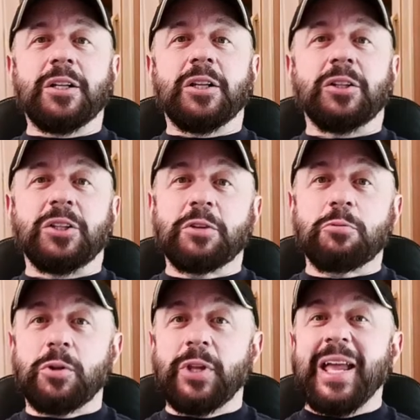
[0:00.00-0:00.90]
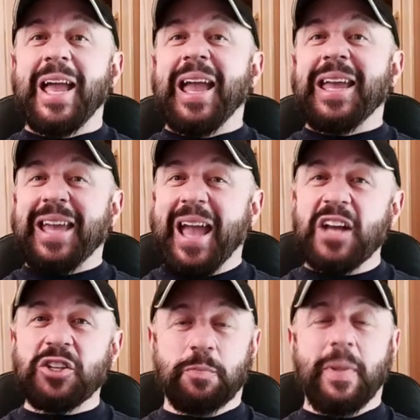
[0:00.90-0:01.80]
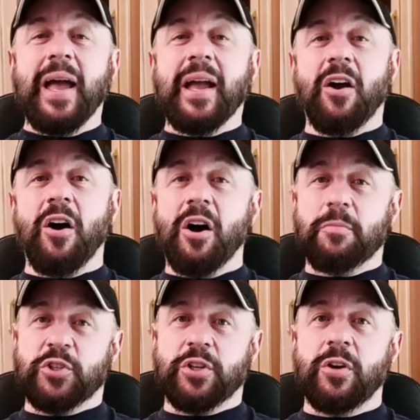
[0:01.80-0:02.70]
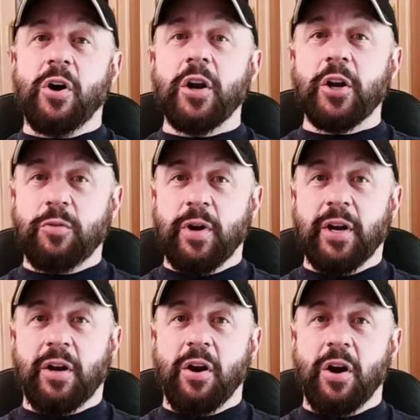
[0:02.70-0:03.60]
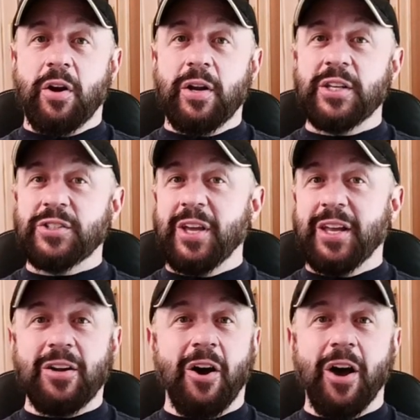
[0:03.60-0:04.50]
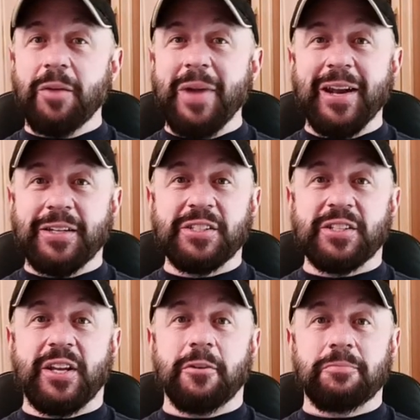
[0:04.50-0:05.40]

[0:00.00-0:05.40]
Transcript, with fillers: Literally, a cash back option on a credit card is like an automatic discount.